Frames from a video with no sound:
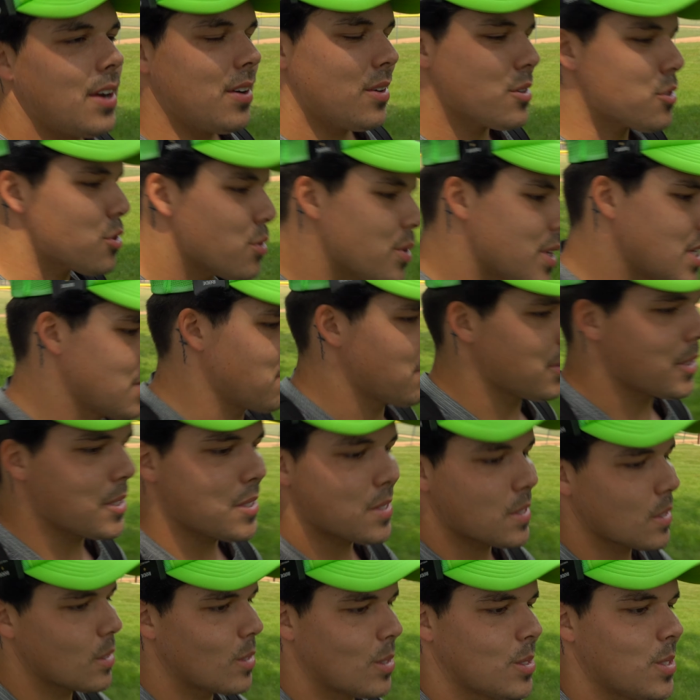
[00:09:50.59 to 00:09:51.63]
don't do any
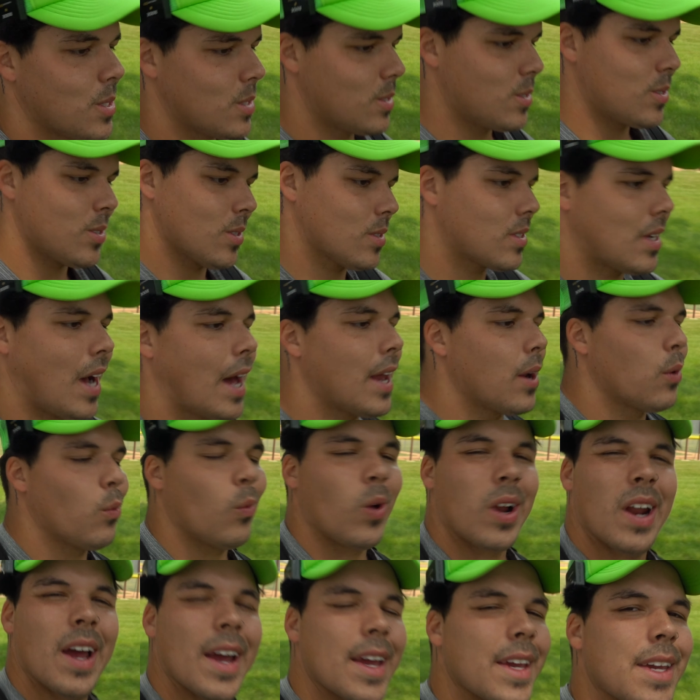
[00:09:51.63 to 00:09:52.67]
research. It's just kind of
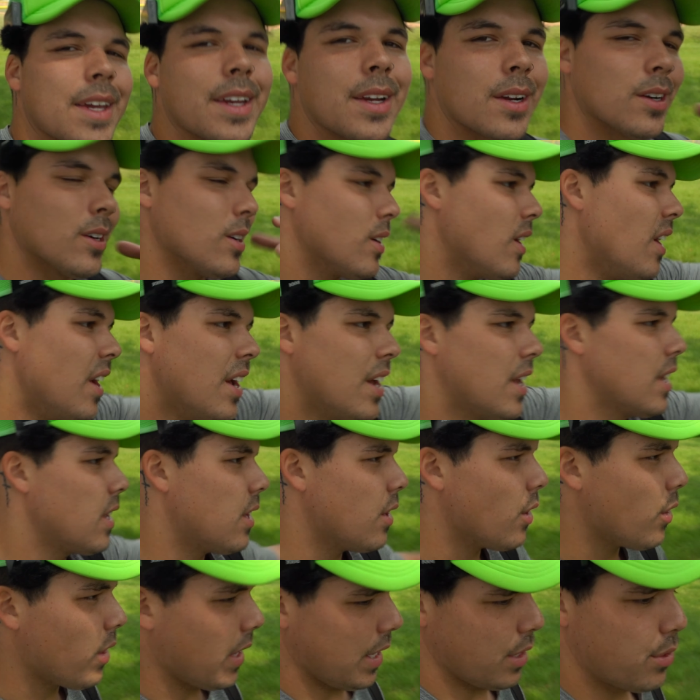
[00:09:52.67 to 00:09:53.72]
what I hear, you
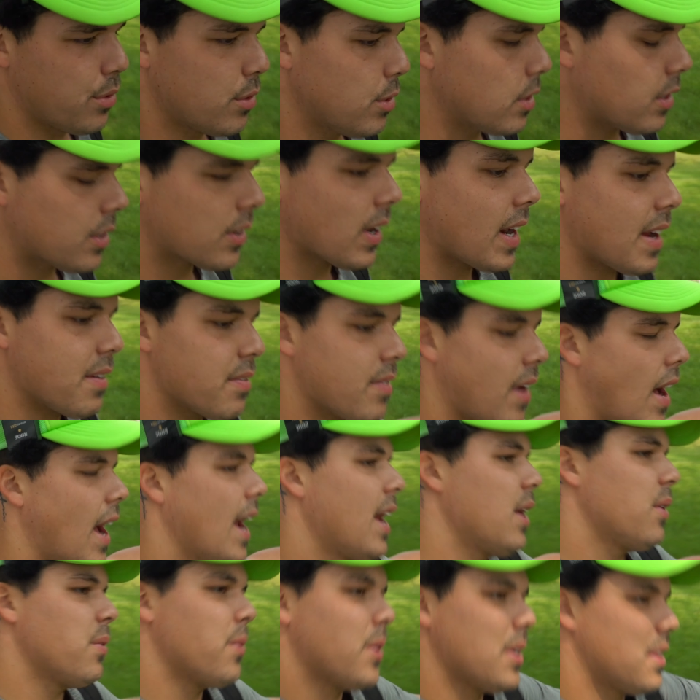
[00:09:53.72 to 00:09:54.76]
know, like through the
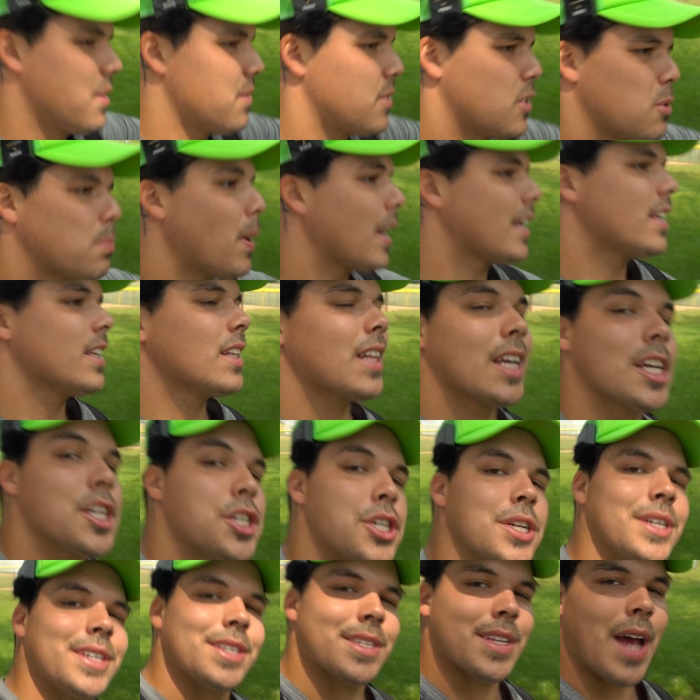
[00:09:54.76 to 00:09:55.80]
grapevine, what
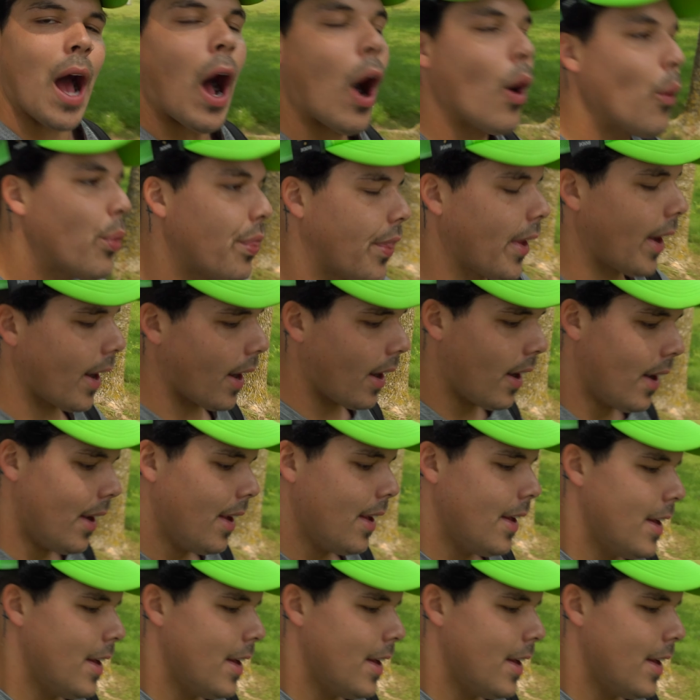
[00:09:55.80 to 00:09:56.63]
speculation is out there.